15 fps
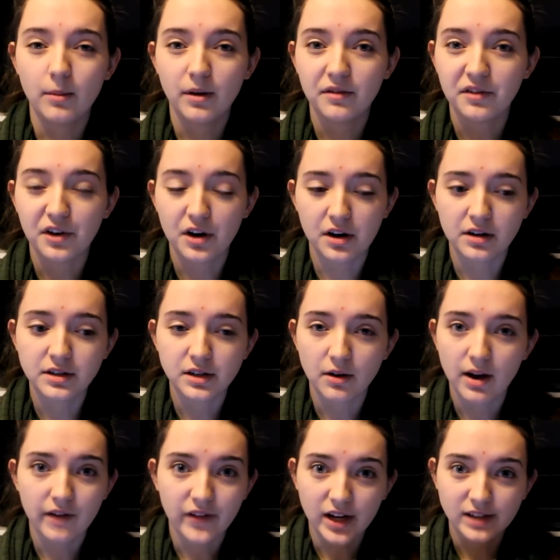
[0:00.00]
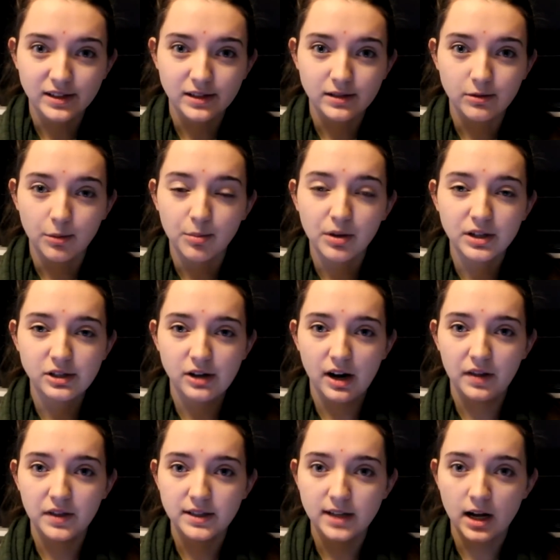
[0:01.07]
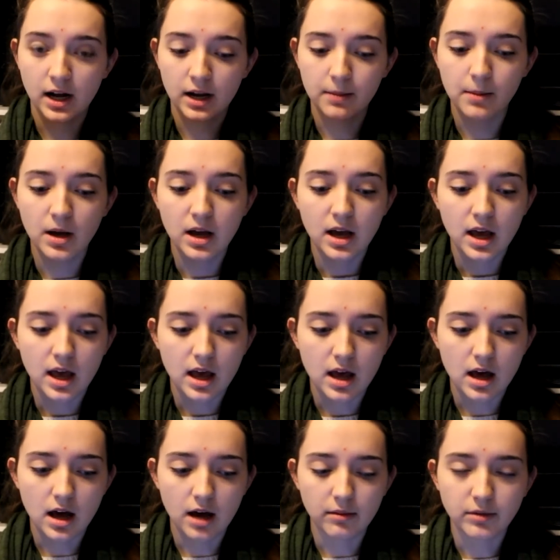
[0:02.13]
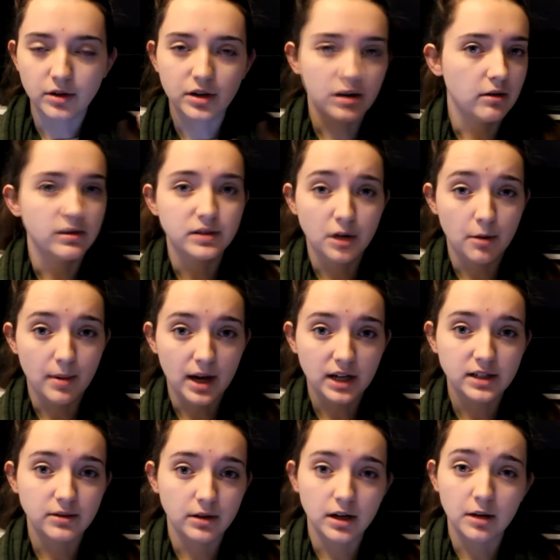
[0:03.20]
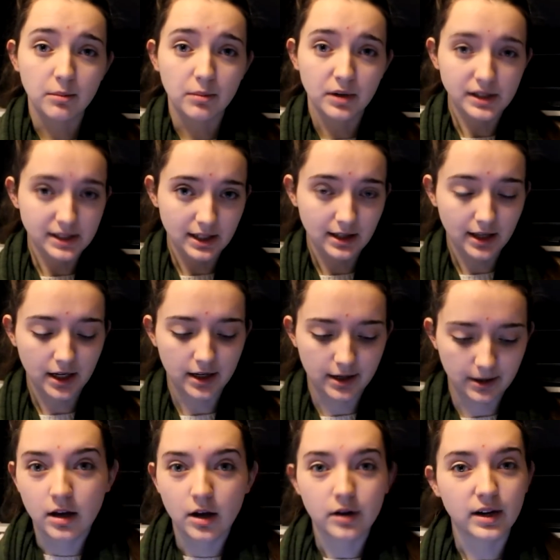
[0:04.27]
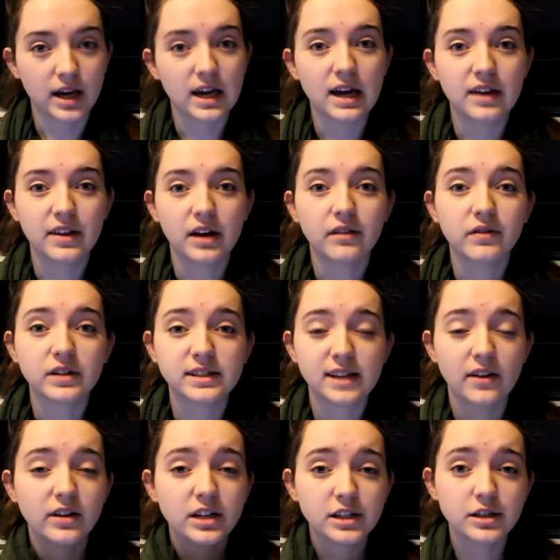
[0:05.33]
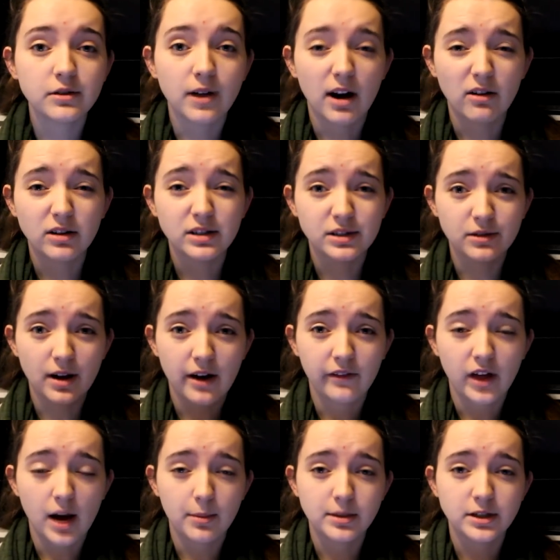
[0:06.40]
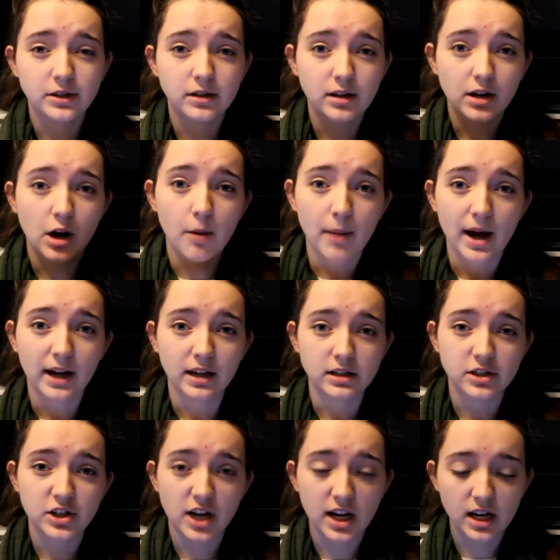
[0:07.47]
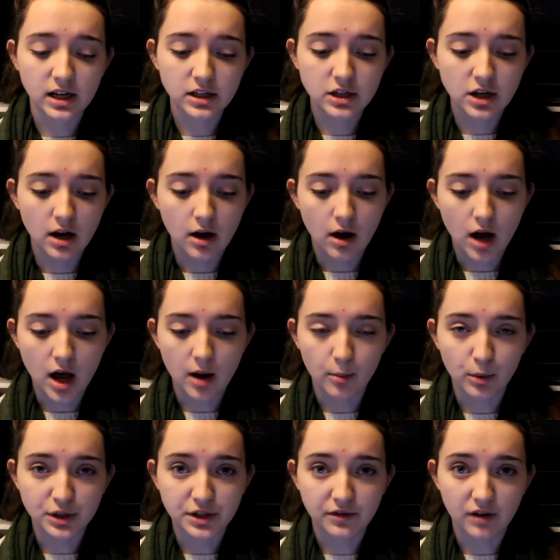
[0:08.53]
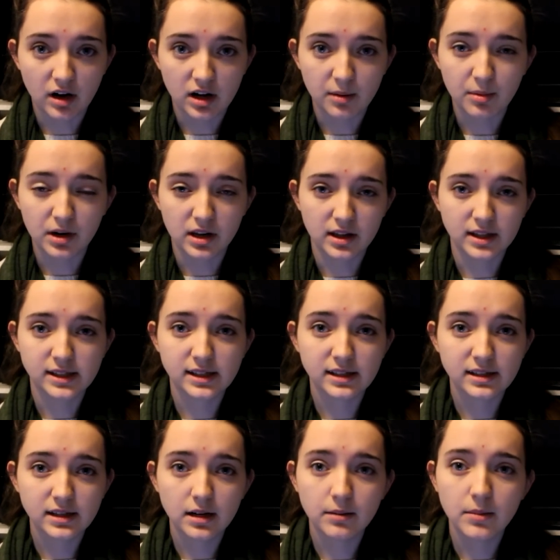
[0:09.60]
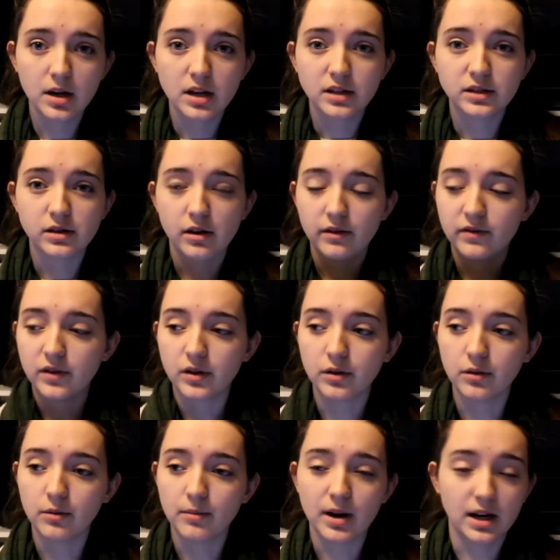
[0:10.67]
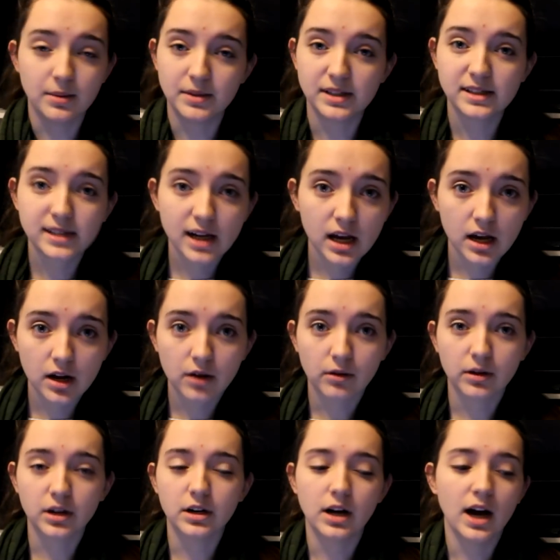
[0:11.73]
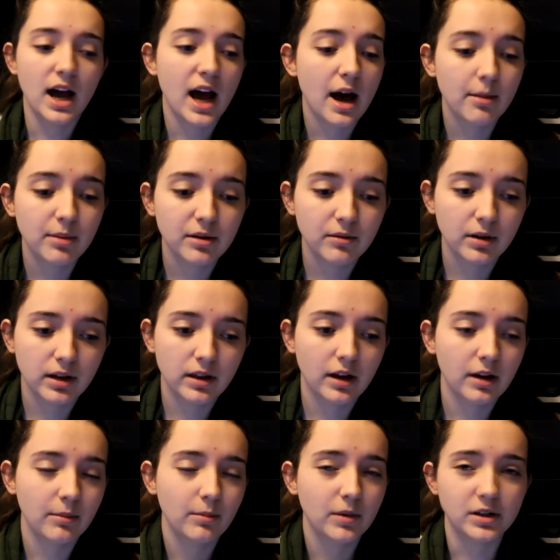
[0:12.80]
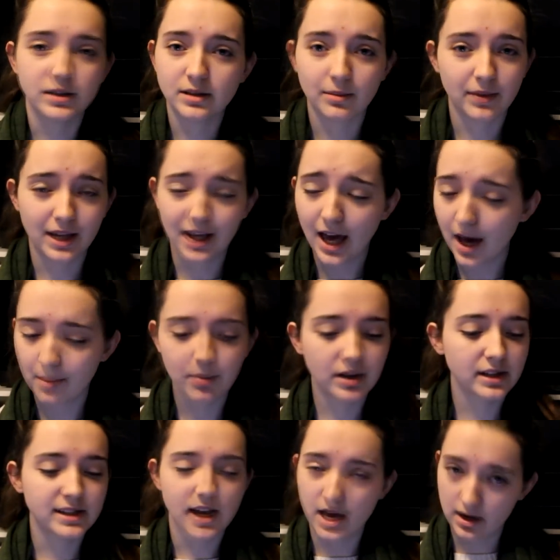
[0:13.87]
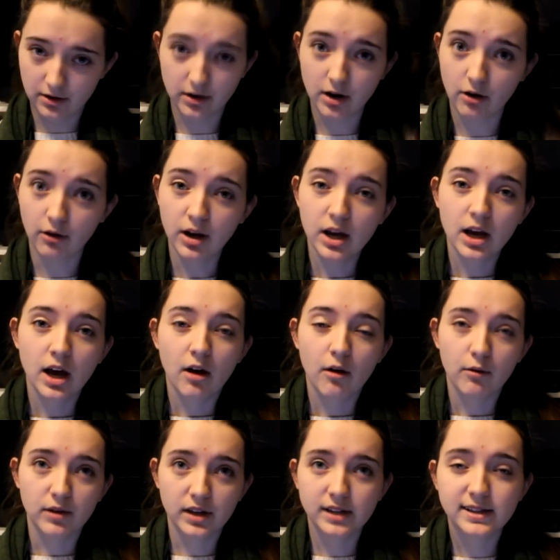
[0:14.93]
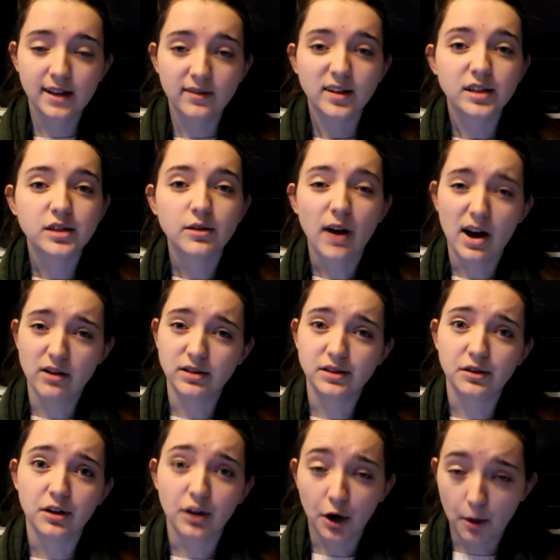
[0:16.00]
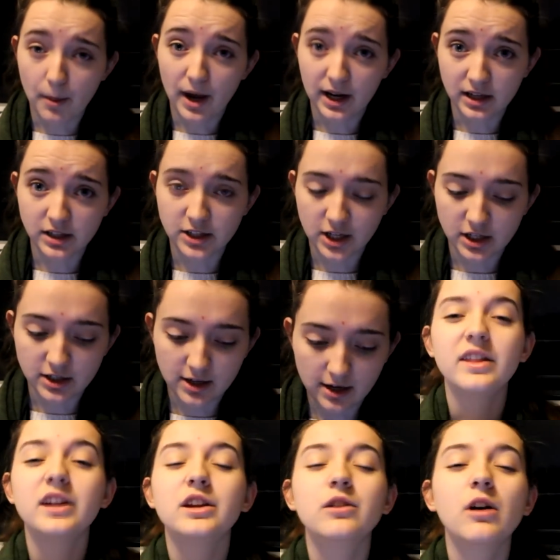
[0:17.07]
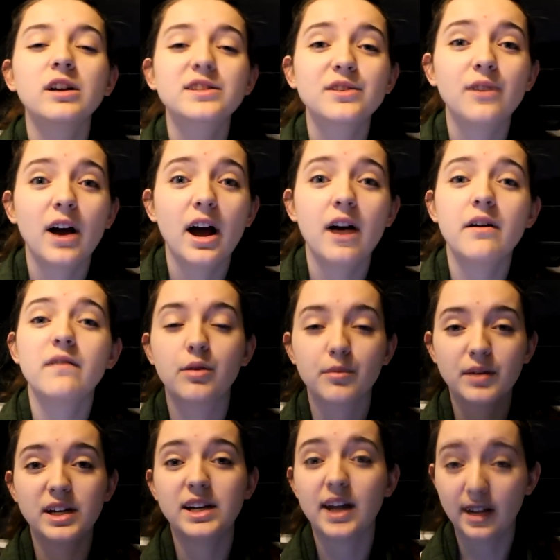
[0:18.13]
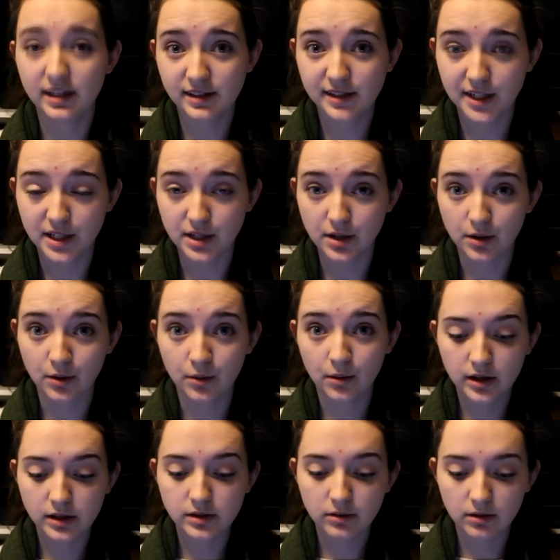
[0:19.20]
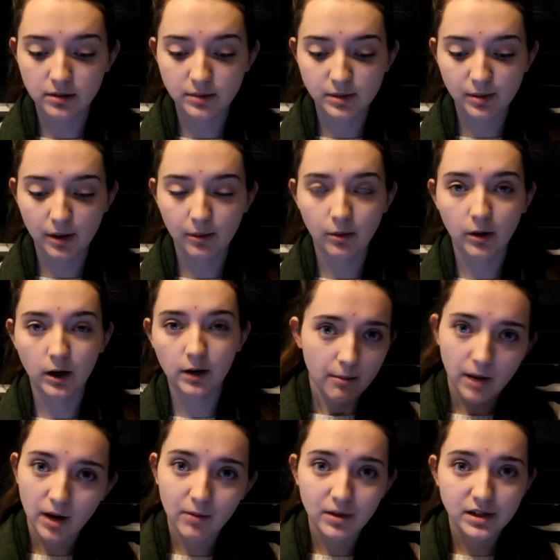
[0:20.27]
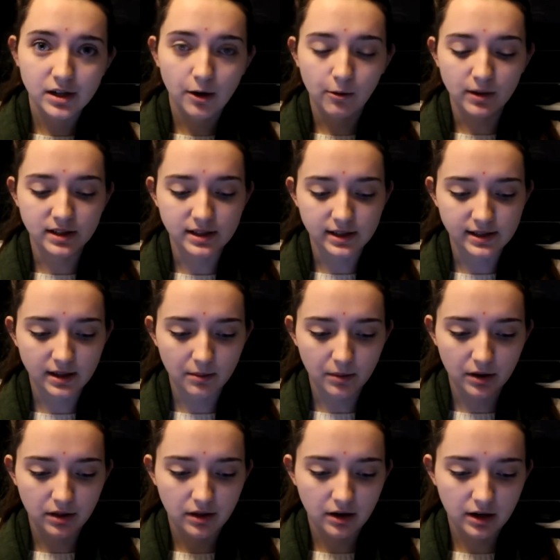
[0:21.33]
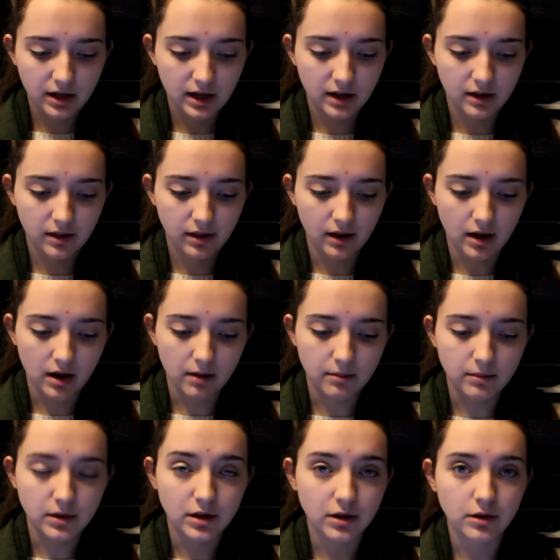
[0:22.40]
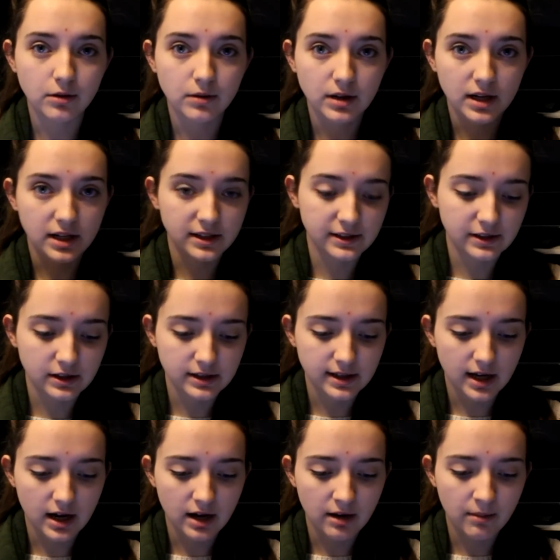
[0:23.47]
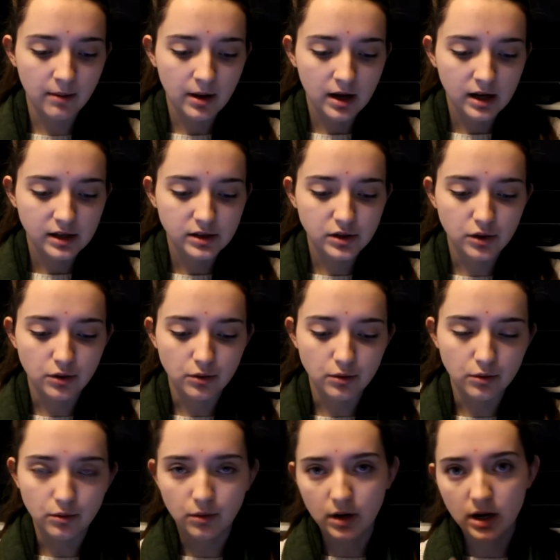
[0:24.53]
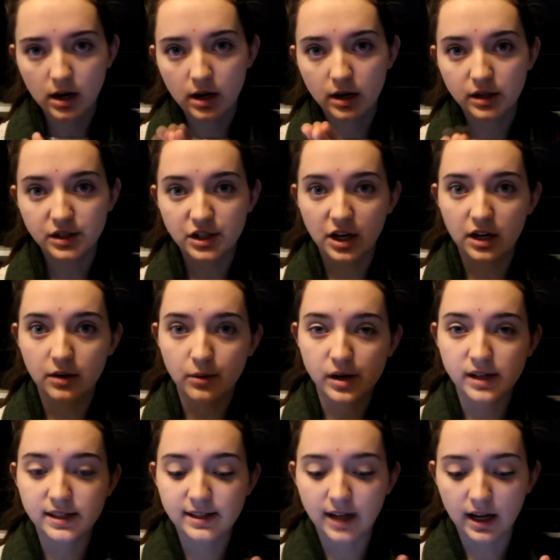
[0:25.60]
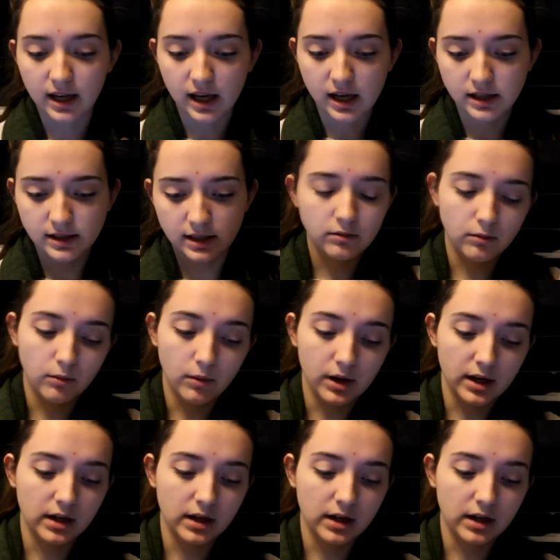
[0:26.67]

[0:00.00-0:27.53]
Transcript: If you don't have access to a printer at the time, you can always go back to it and print it later. Okay, and then for 72 hours you have the opportunity to go back and change what you've already put in the system. So if you made a mistake or you're not happy with them or something happens, I don't know, within 72 hours you can go back and change it. Then you also have 3 days to do the dorms paperwork. My window was December 30th, noon Eastern time, to January 2nd, 1